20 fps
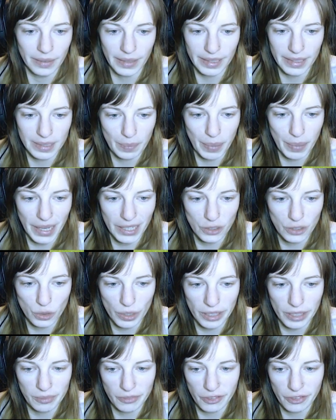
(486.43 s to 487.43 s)
That's a bad
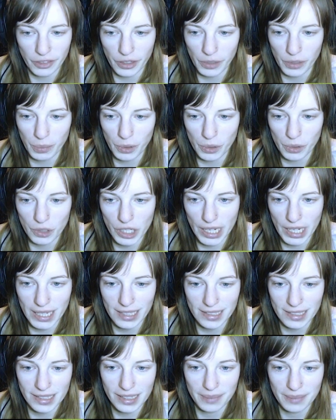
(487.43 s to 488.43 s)
dream for you, Moonshade,
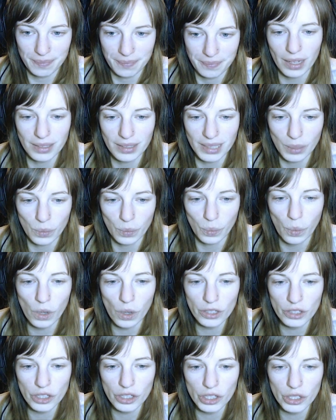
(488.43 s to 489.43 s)
isn't it?
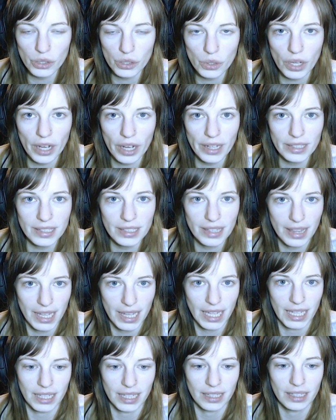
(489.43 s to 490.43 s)
What do you guys
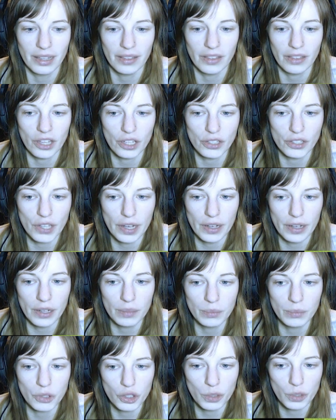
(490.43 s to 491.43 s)
think the
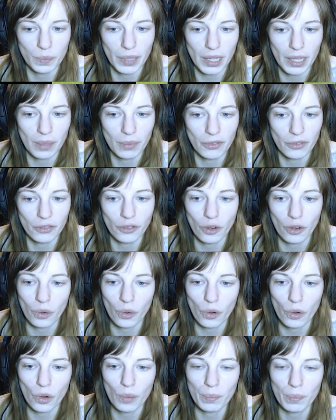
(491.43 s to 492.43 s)
term should be
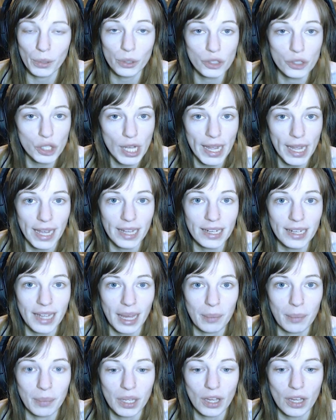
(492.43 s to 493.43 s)
before Moonshade
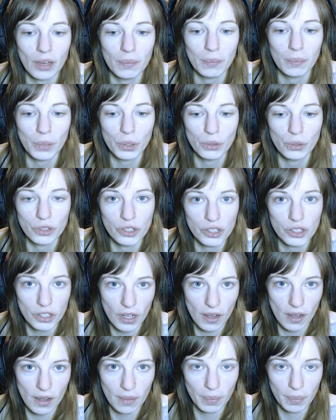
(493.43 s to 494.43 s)
can become
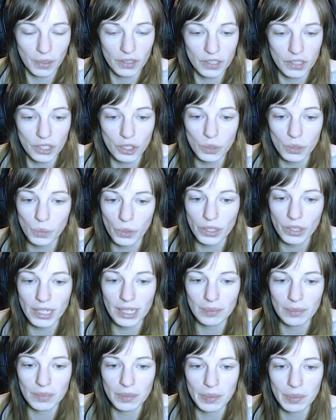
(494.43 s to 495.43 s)
Moonstar? Because I do want
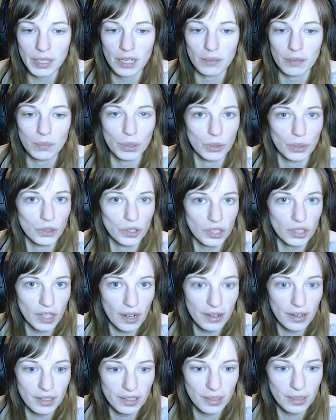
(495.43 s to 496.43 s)
him to become
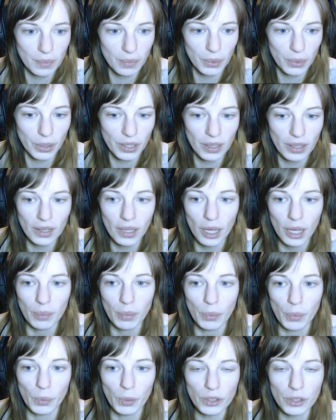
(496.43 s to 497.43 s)
Moonstar at some point,
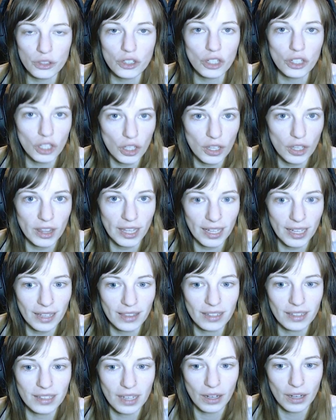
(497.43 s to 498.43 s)
but what do you think
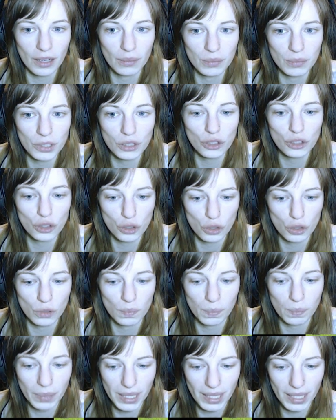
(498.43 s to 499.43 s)
the terms should
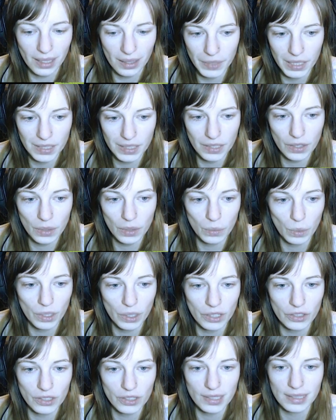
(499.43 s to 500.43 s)
be? Because I don't want
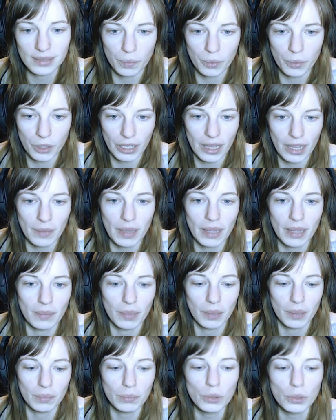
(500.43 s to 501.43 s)
to just proclaim him
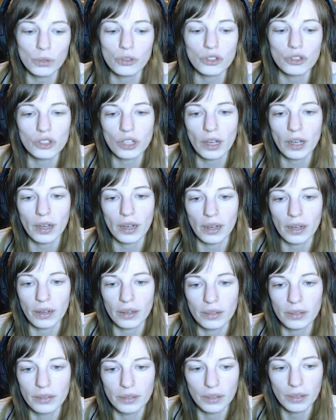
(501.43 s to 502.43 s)
Moonstar
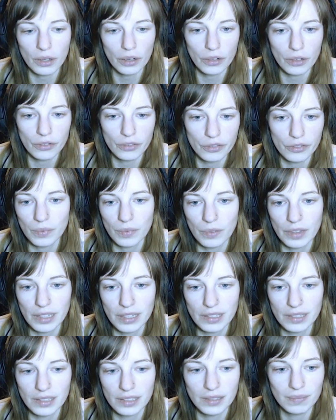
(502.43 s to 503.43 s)
of
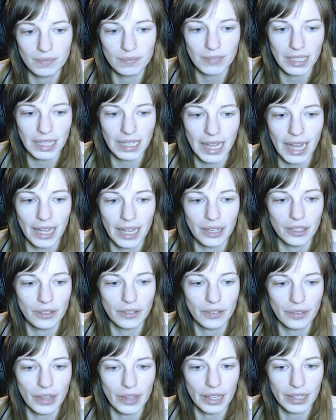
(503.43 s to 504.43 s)
this clan
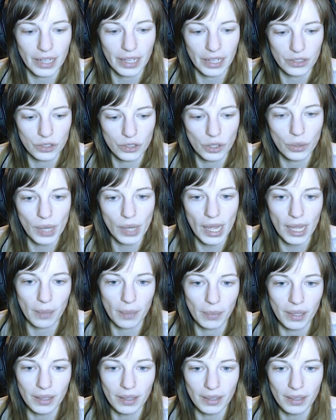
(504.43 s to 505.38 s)
that has no name.